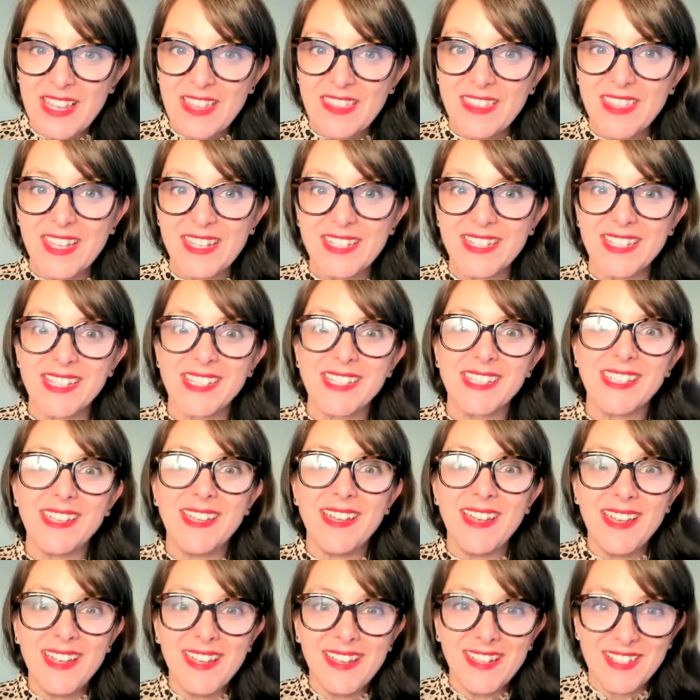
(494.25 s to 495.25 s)
that
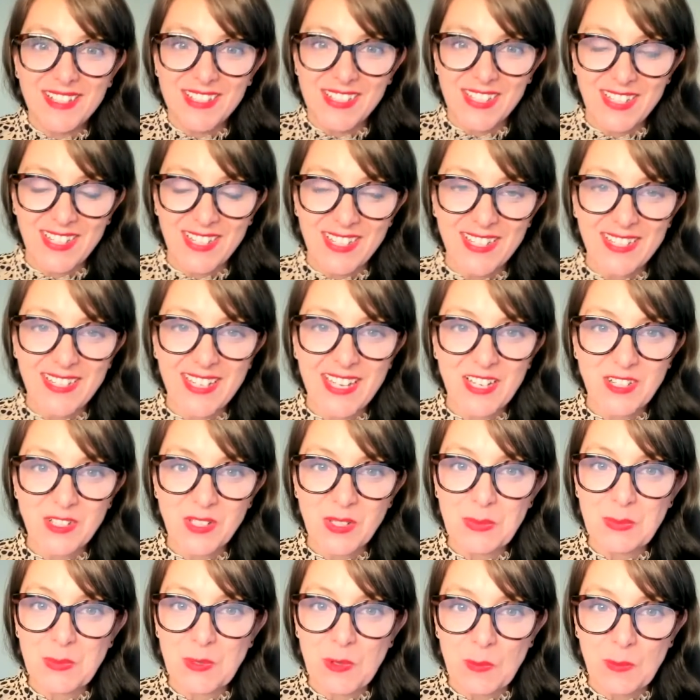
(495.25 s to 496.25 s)
desire to connect
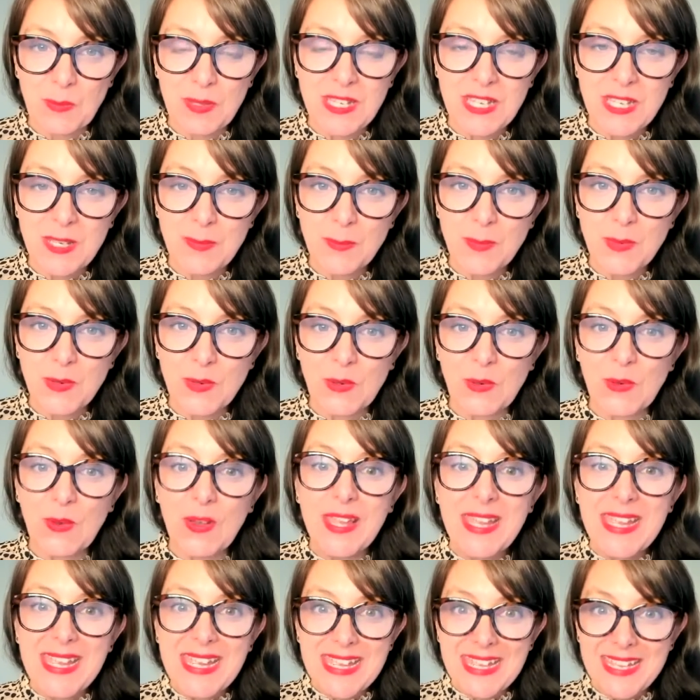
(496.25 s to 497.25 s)
to more people
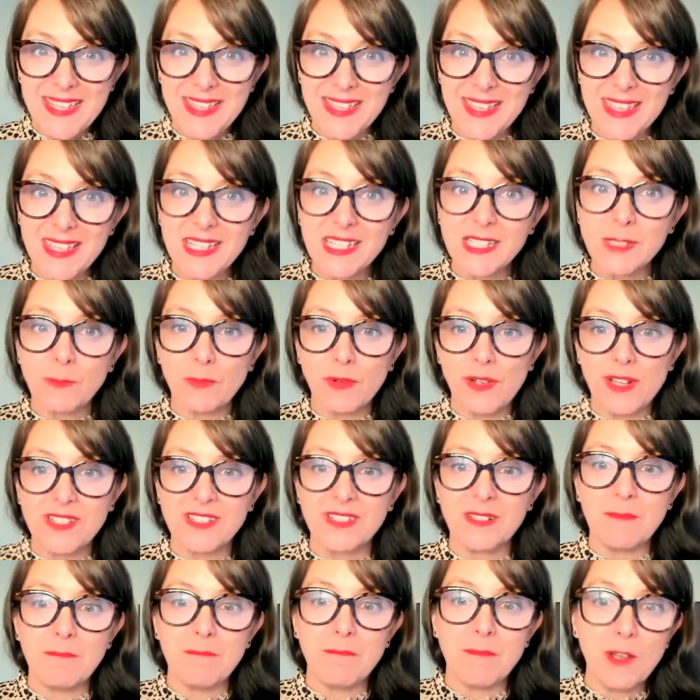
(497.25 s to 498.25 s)
in this
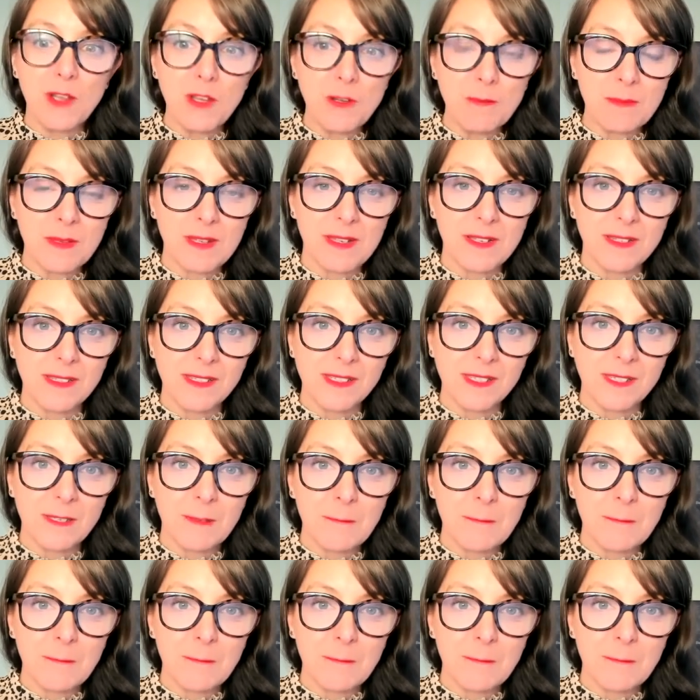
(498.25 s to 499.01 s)
present moment,